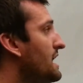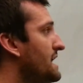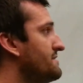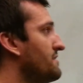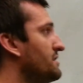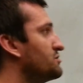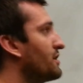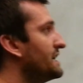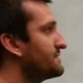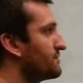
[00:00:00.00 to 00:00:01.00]
And then the
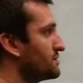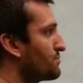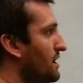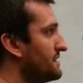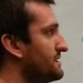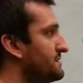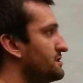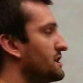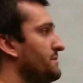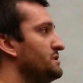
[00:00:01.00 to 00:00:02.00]
transverse process, there's
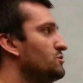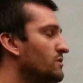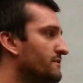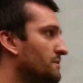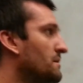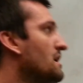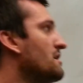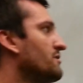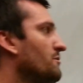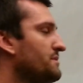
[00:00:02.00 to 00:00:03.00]
going to be two of them.
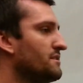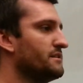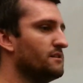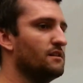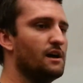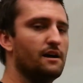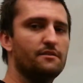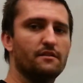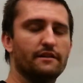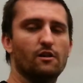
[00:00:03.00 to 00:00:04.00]
They'll be the little, uh,
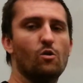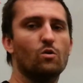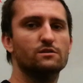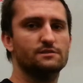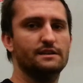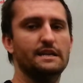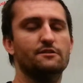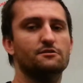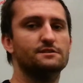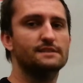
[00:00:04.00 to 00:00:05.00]
the little horns on
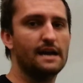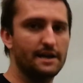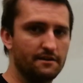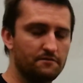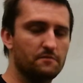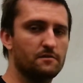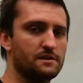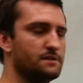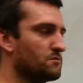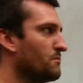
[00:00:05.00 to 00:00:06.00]
either side of the
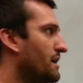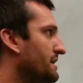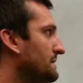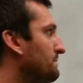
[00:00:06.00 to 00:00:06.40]
vertebral body.